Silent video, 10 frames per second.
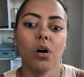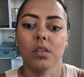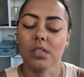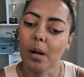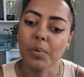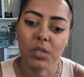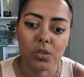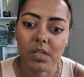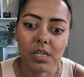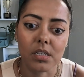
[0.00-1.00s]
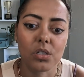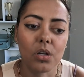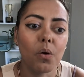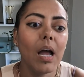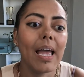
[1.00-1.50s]
all these opportunities.
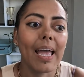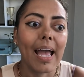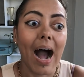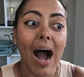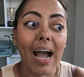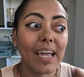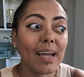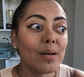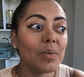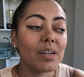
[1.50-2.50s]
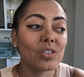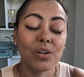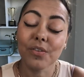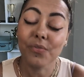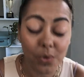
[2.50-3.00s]
So I am
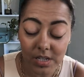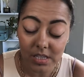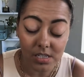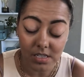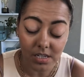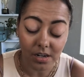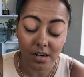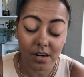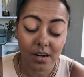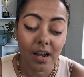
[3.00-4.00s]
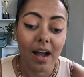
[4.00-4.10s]
turning 40 this year.